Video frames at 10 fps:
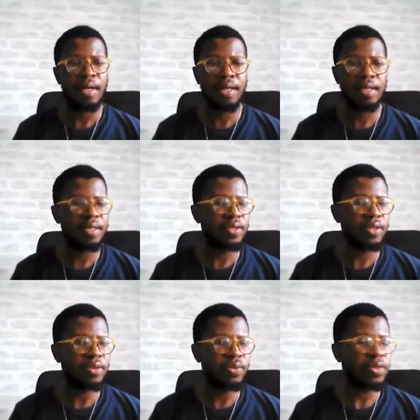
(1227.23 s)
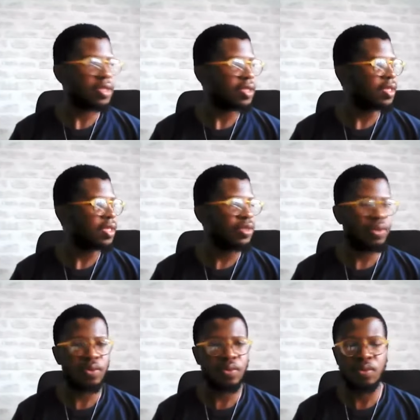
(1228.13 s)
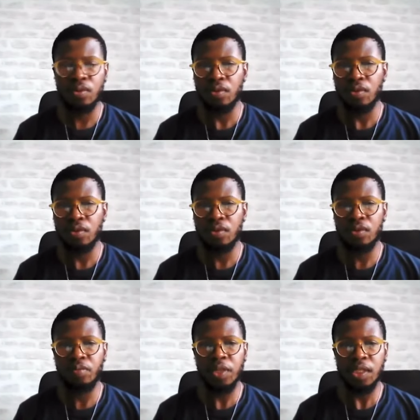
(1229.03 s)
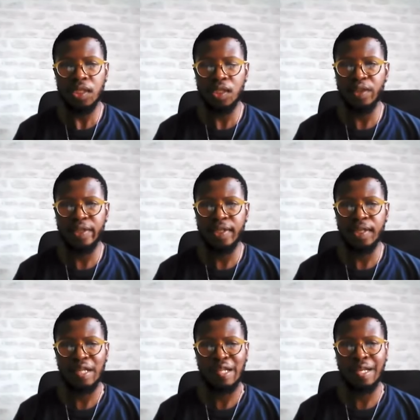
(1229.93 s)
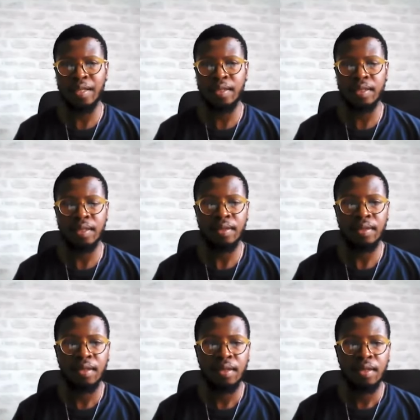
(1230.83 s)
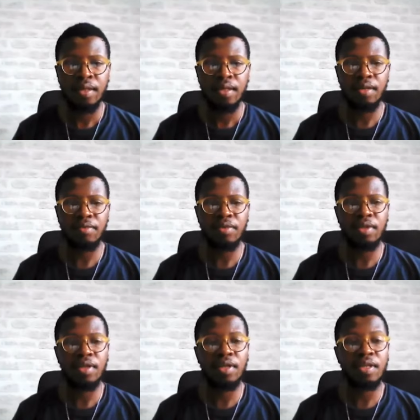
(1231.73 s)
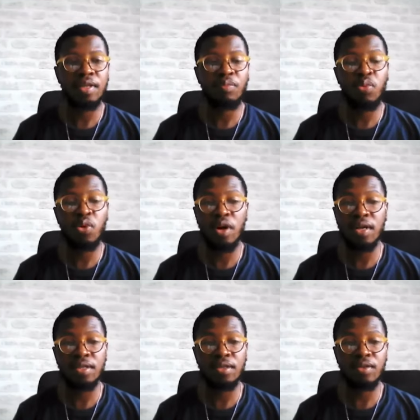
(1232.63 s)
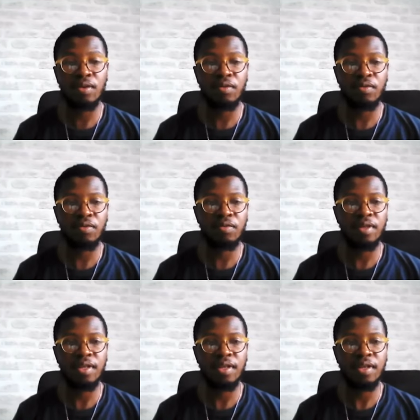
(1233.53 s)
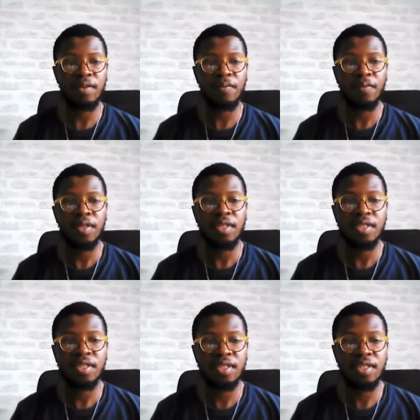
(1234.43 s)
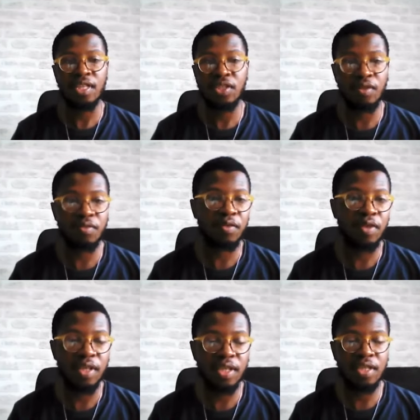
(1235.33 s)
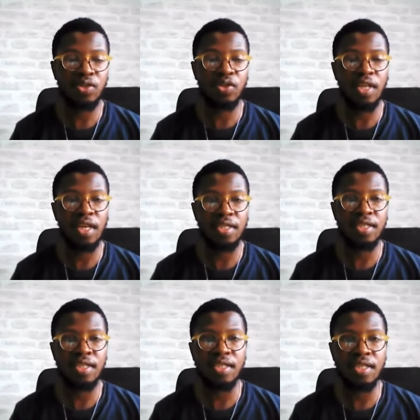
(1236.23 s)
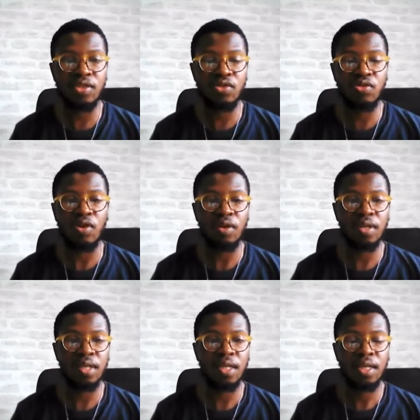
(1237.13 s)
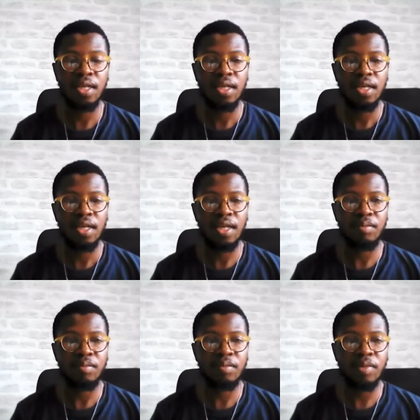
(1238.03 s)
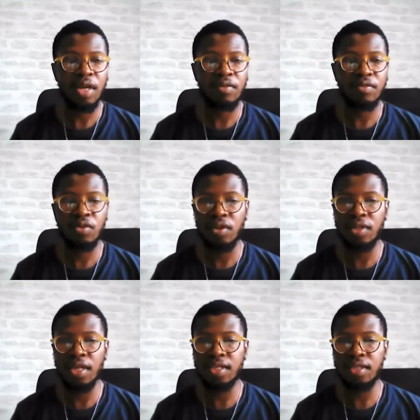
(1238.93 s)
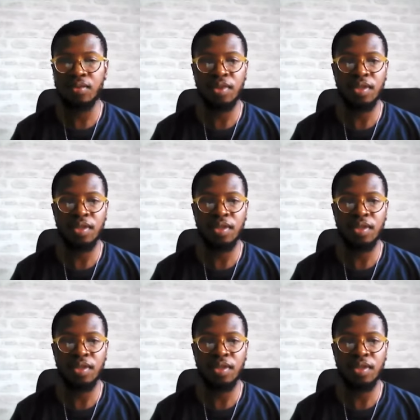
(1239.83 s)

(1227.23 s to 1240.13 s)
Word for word: I think it's interesting that you you mentioned that uh, even the, in the poorest of the section of uh, Kenyan society, there's a strong um, kind of solidarity.